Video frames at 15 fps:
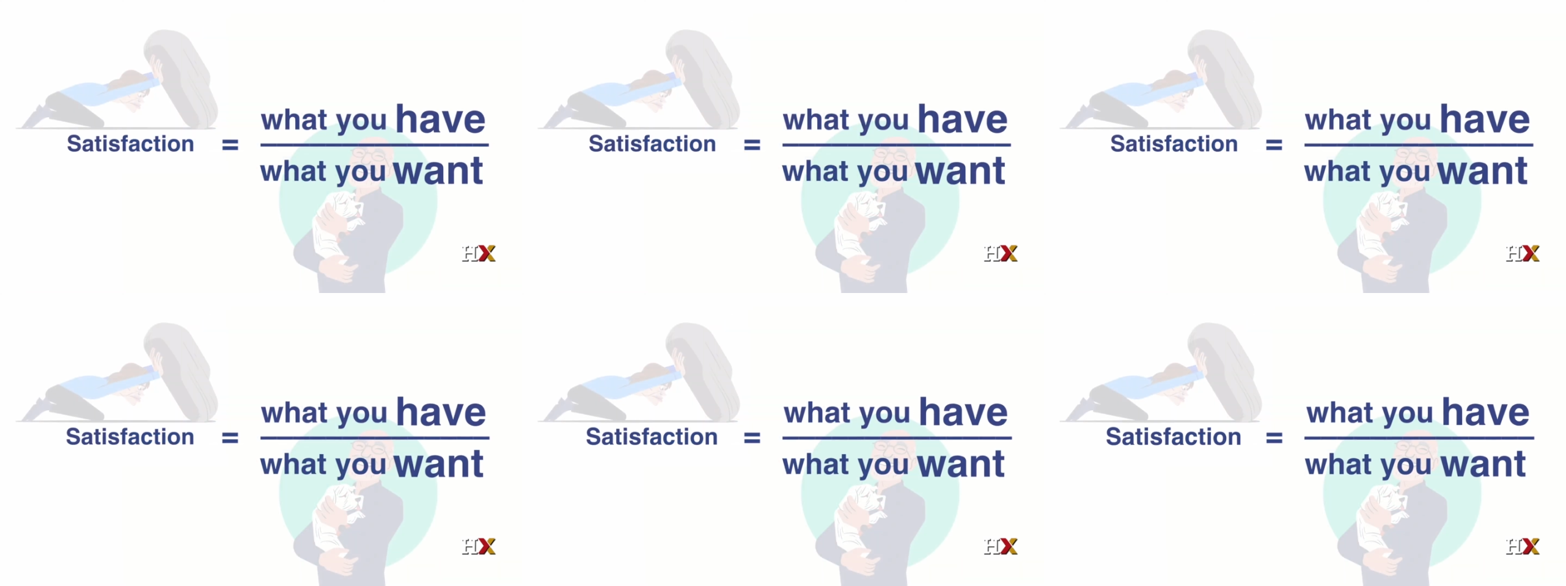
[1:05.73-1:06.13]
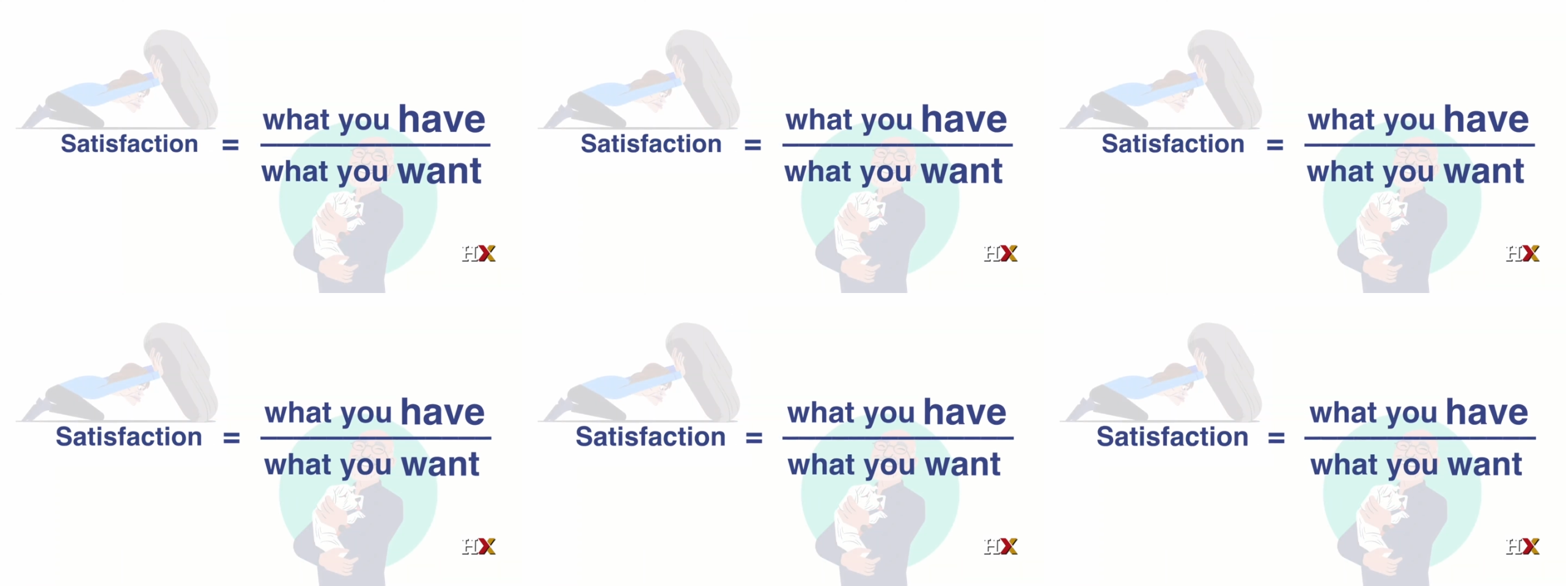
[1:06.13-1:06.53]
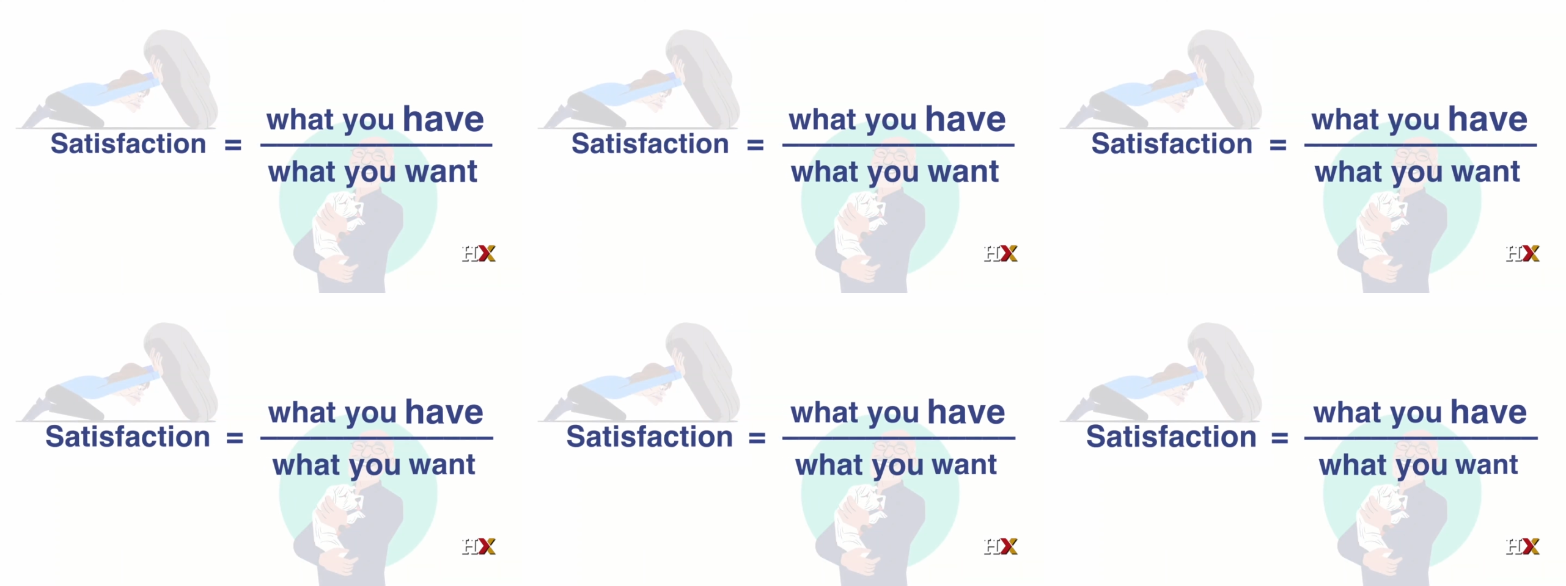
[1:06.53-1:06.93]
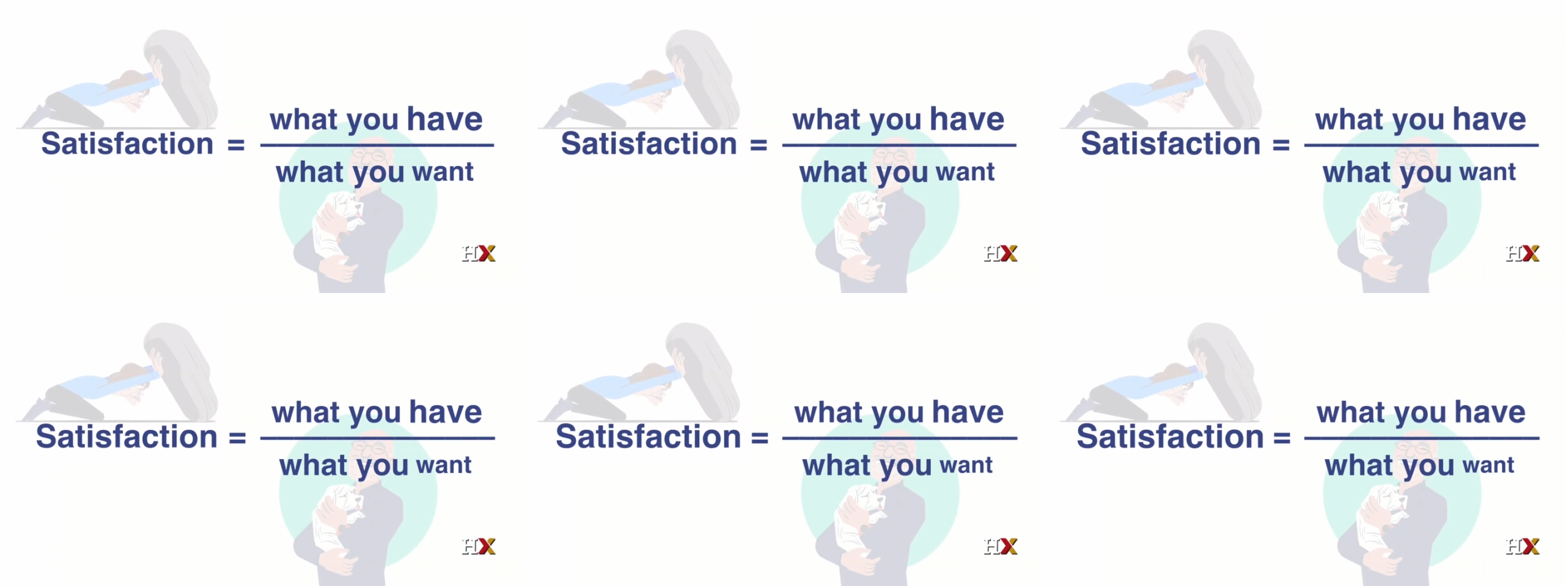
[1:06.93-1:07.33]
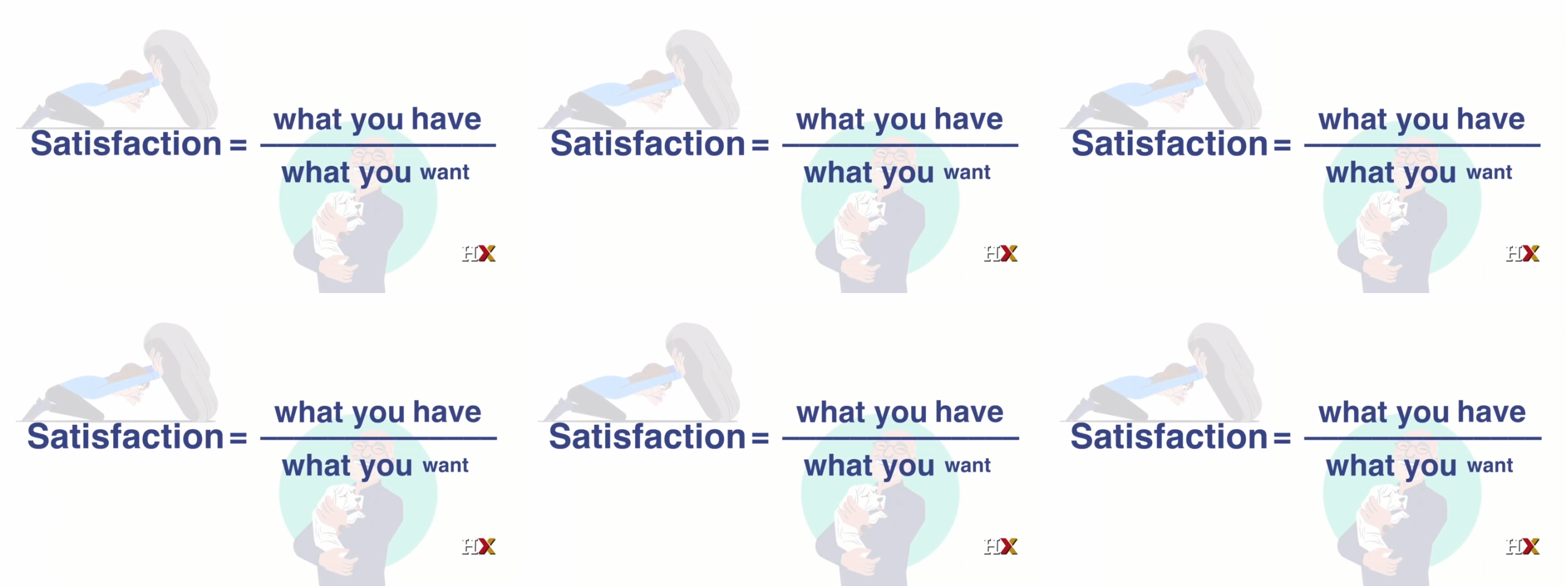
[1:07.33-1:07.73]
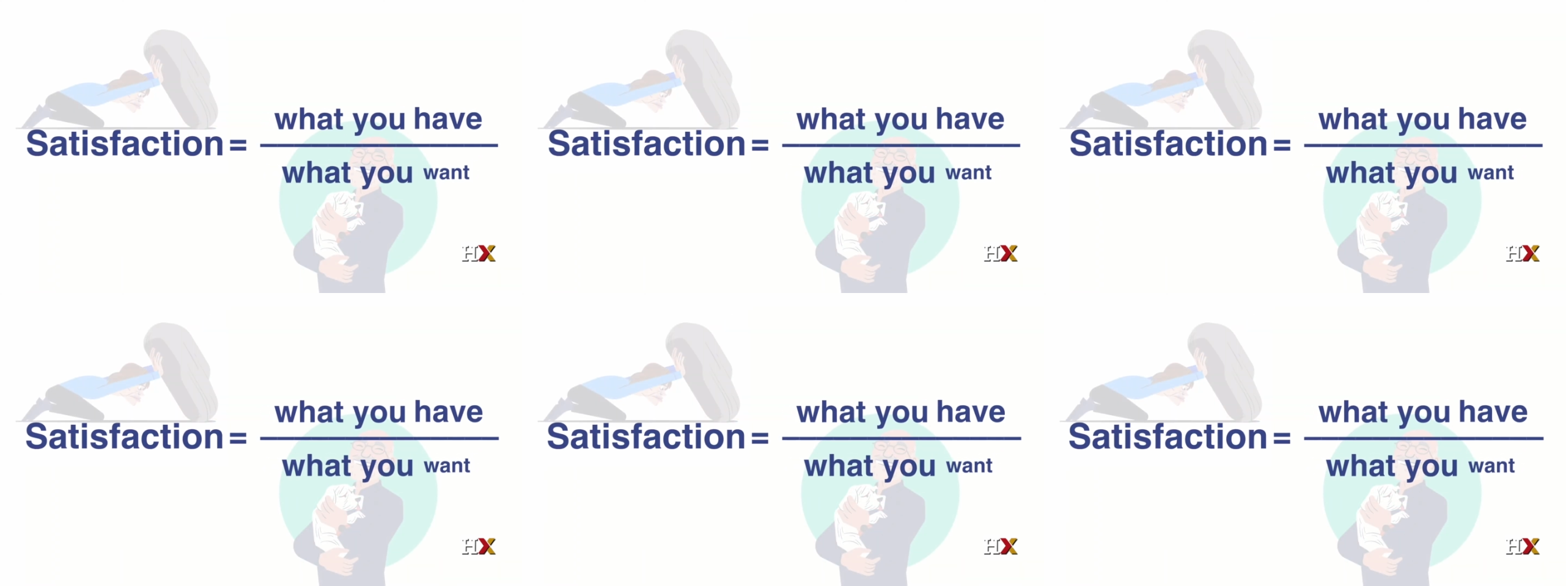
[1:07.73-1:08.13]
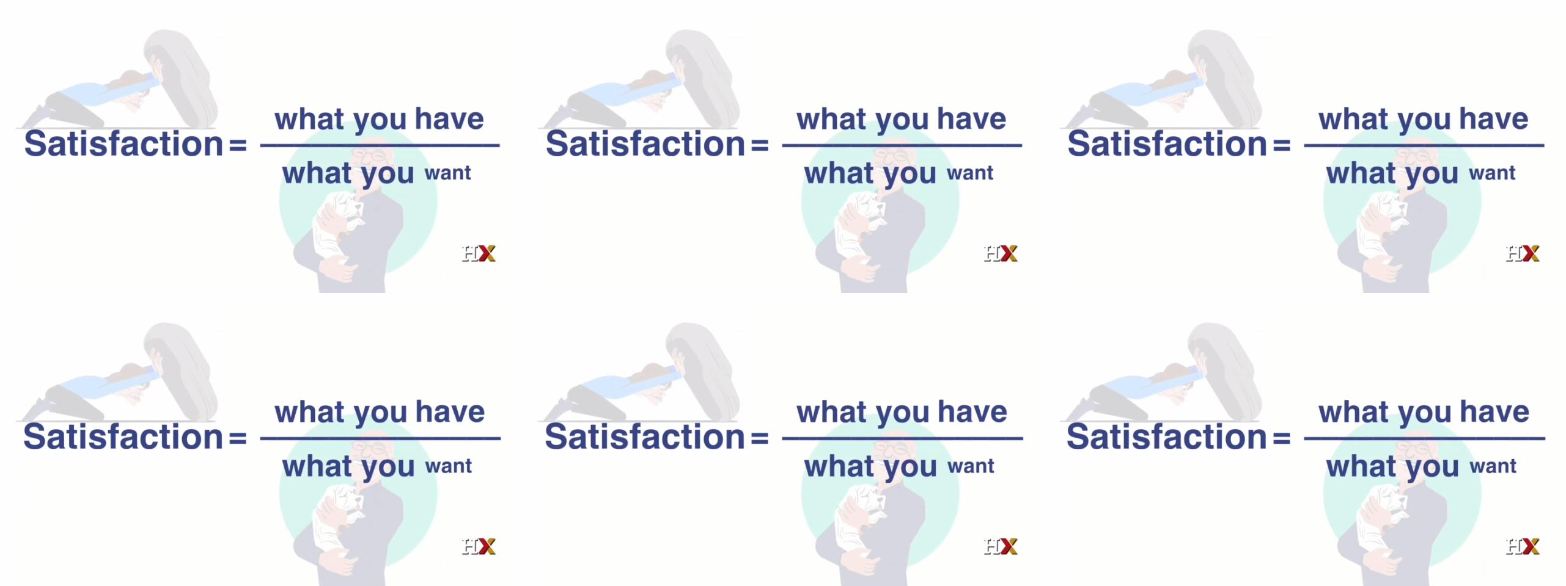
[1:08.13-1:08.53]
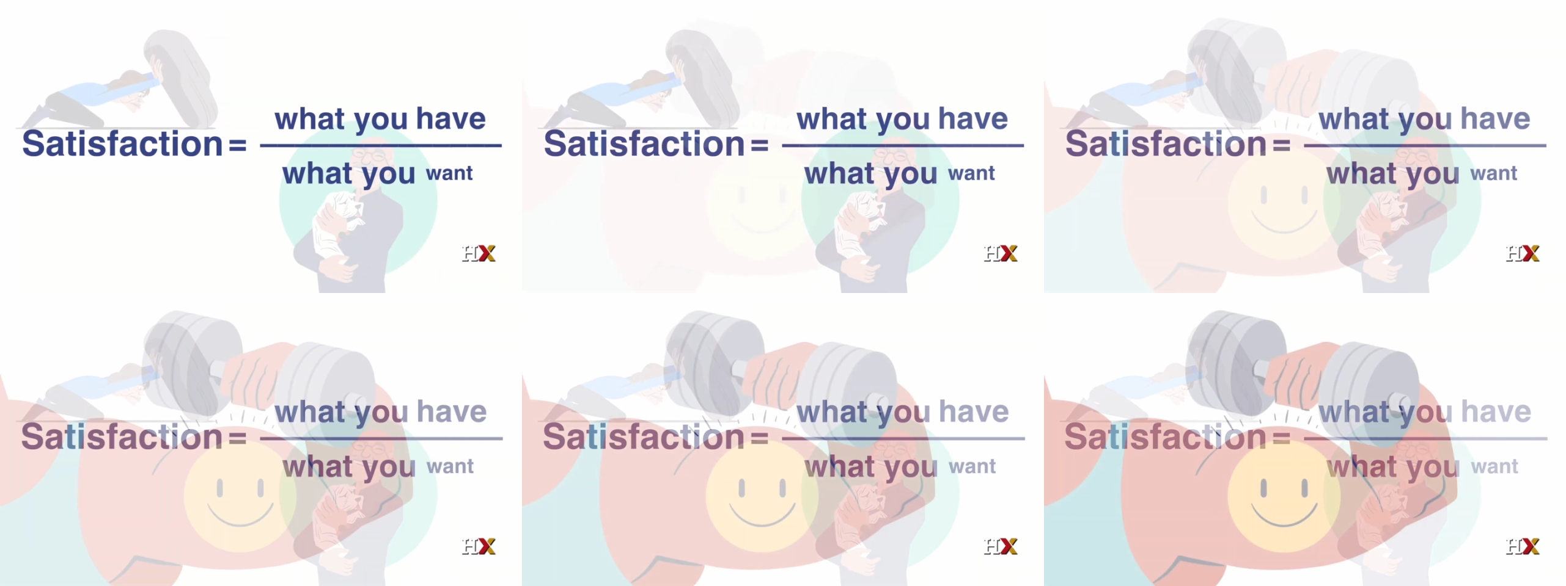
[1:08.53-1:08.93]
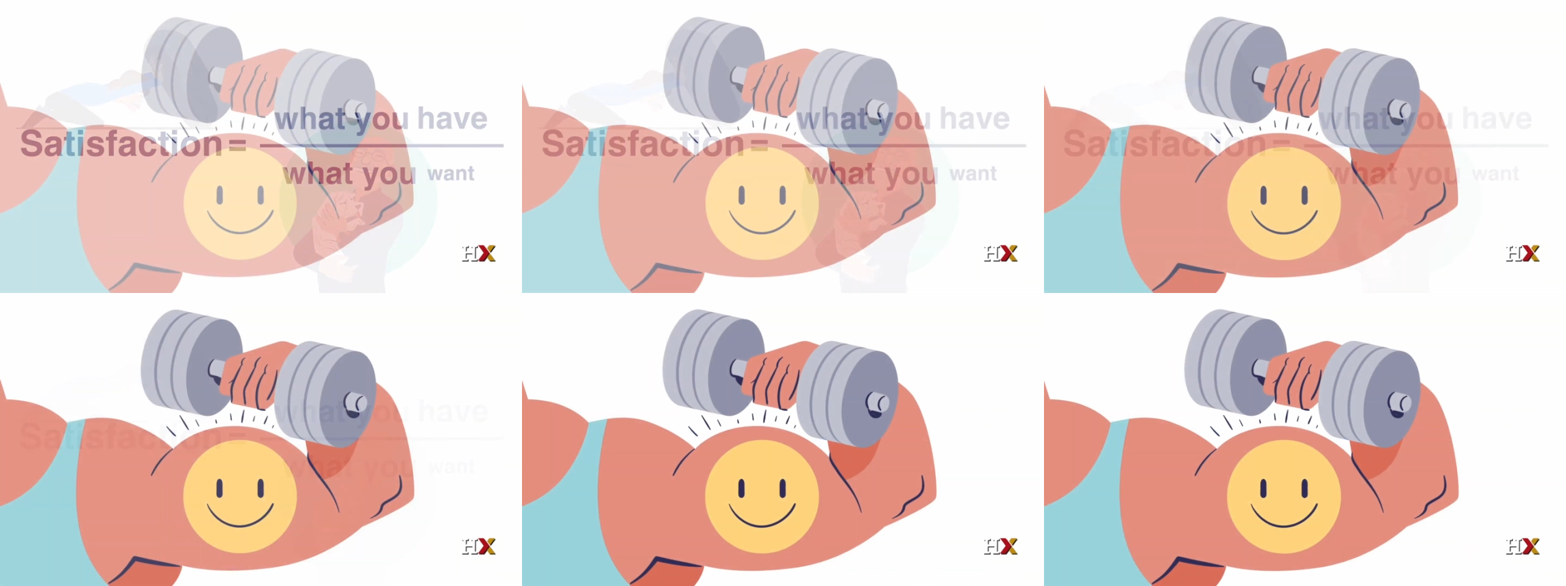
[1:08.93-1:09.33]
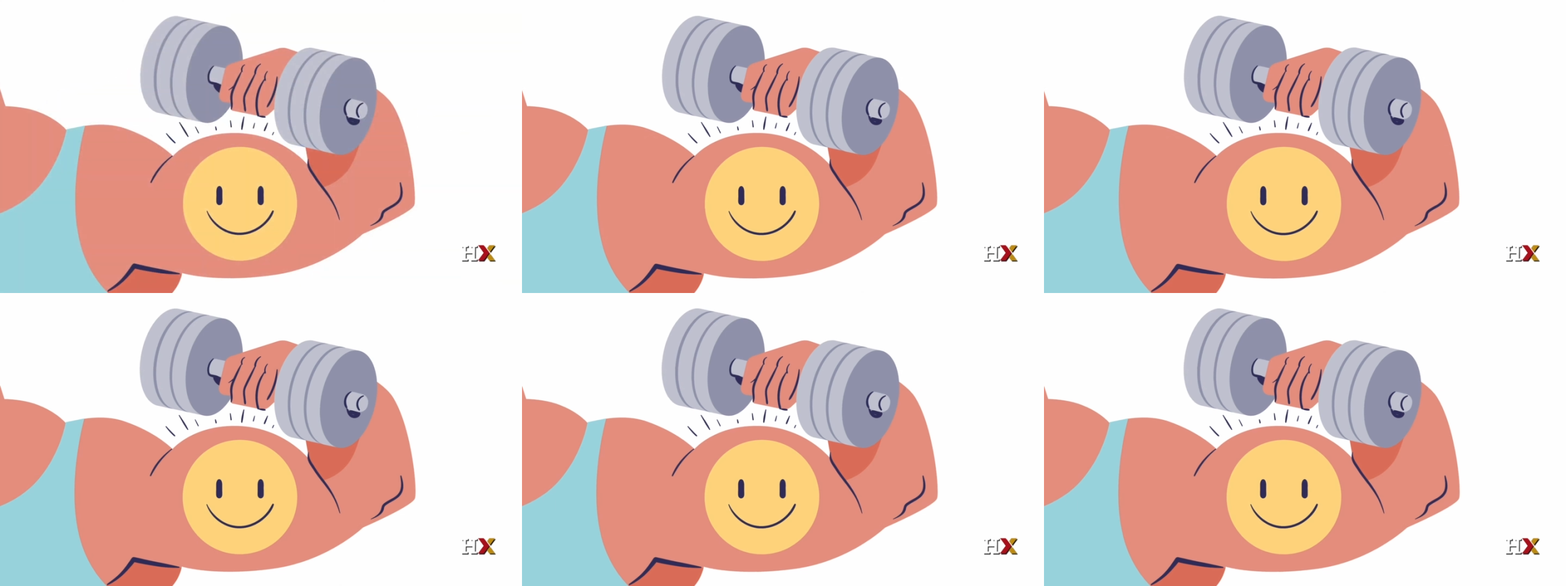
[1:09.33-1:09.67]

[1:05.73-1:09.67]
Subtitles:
Nobody's mouth can be seen.